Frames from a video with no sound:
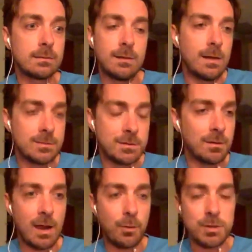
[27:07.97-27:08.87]

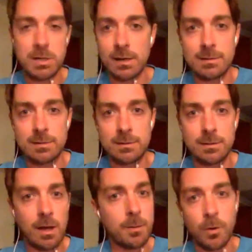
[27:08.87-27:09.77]
yeah, I wish I could
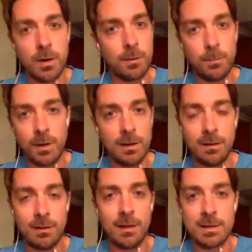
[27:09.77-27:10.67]
talk more, but
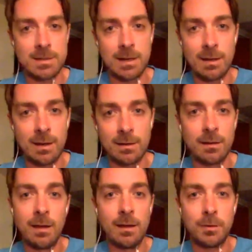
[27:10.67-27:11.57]
like I said, I
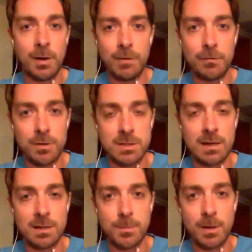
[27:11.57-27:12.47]
don't have any
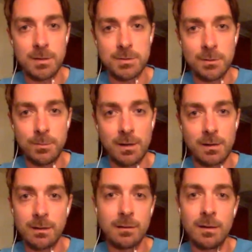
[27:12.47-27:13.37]
firsthand experience, so I'm not
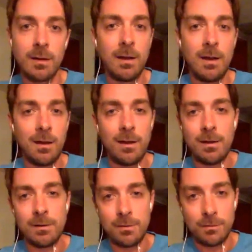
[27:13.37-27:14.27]
going
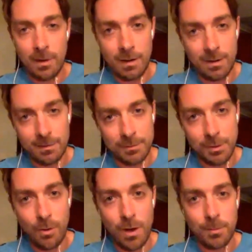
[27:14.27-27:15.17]
to
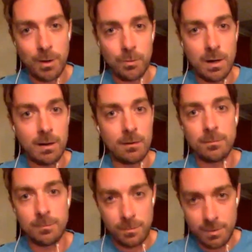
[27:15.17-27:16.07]
go on about what I
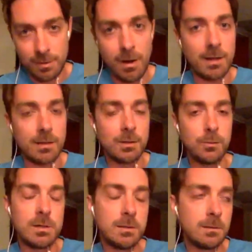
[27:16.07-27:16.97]
theoretically
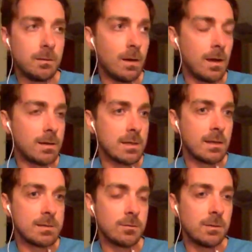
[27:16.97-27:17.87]
would do, because
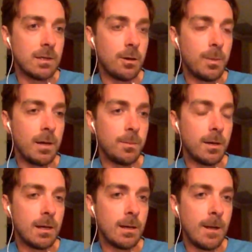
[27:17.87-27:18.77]
that doesn't really help
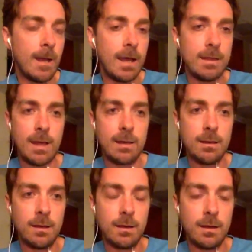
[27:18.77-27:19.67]
anybody. And
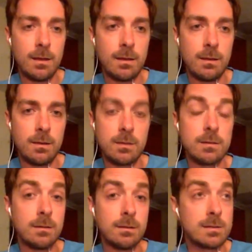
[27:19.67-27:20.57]
then
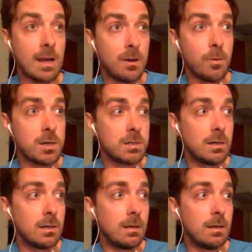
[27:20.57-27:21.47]
the second
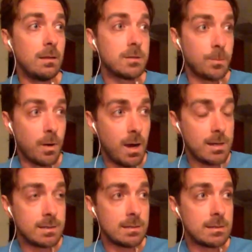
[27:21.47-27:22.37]
question, the
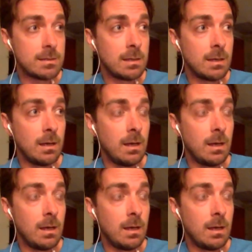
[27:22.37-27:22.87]
surprises,